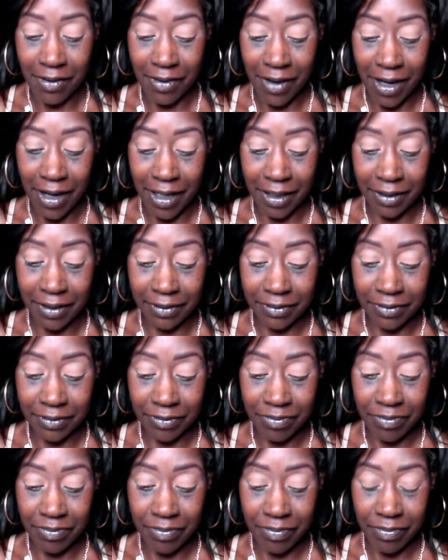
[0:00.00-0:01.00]
All
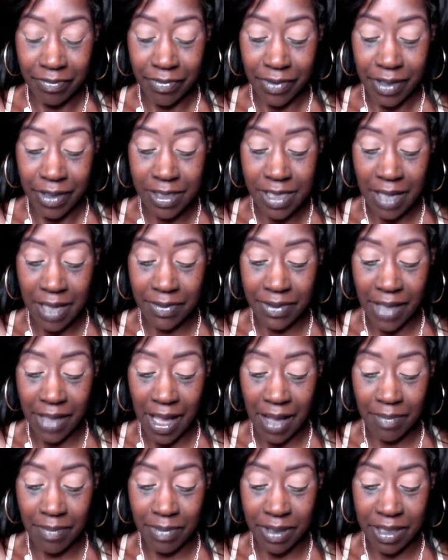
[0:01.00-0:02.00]
right.
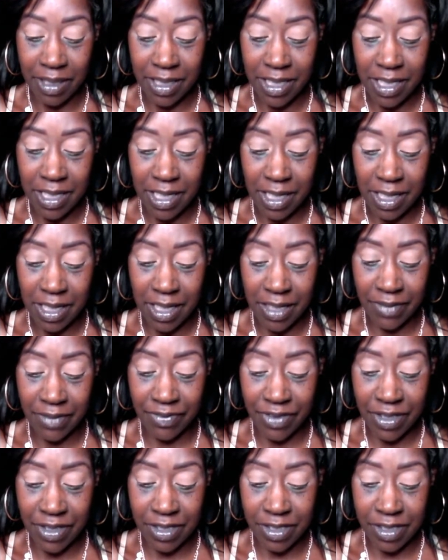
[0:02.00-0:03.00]
I, I
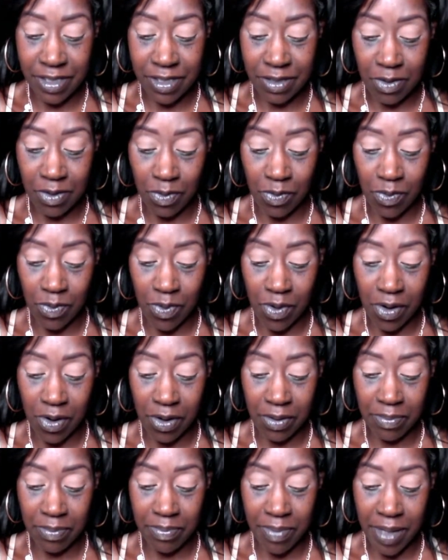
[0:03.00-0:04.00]
believe this is a
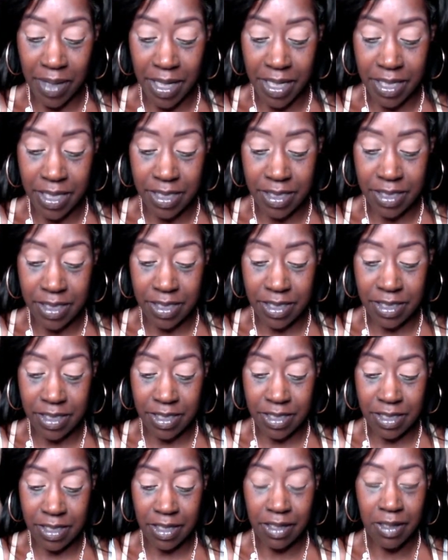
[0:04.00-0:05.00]

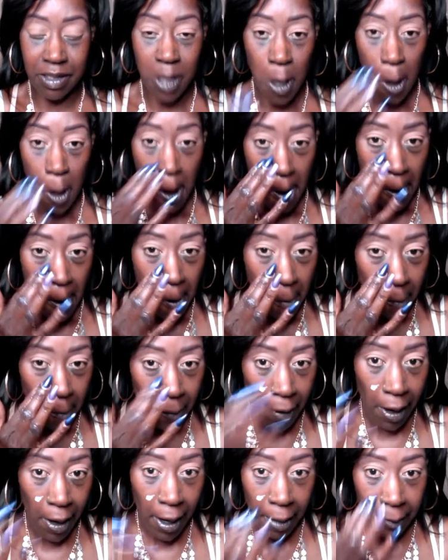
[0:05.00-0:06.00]
water-based
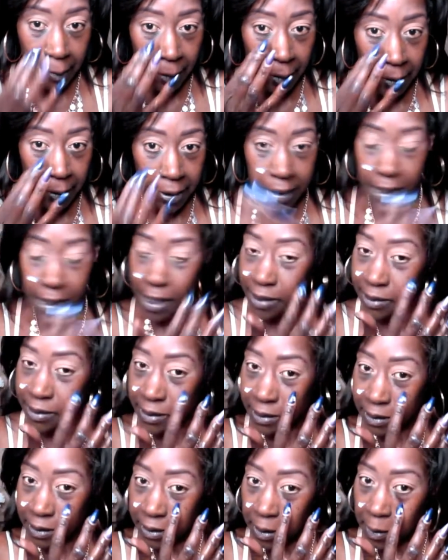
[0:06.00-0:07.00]
primer,
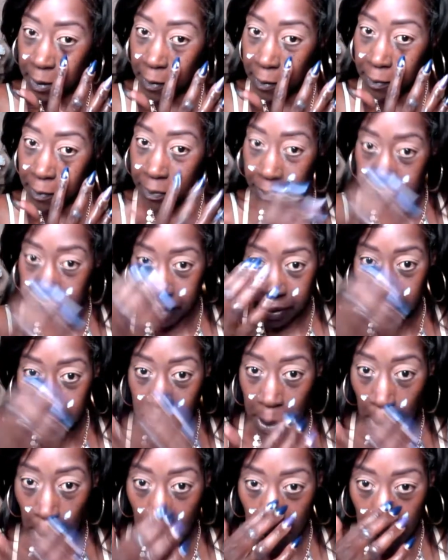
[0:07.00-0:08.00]
and I just
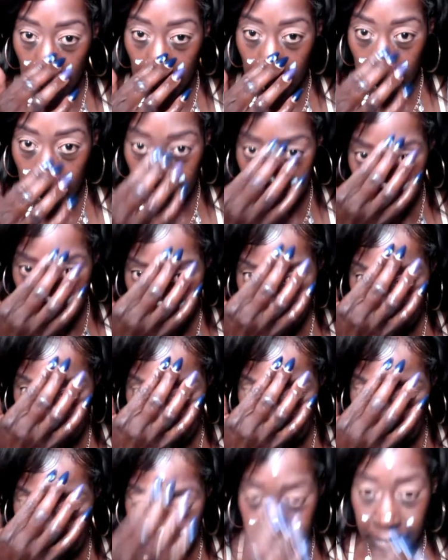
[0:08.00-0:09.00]
put
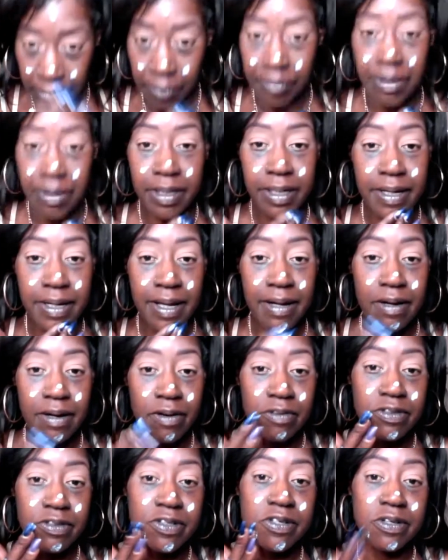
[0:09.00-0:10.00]
a little bit
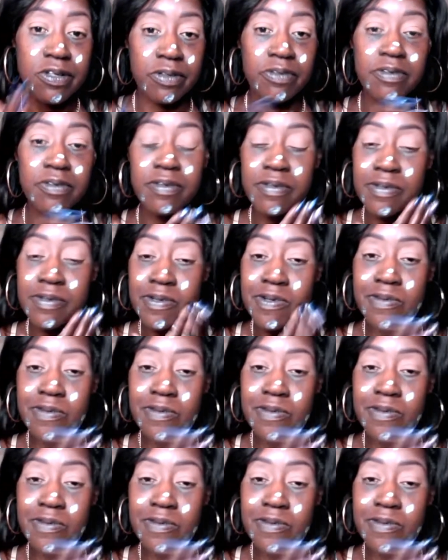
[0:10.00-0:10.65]
of that on too.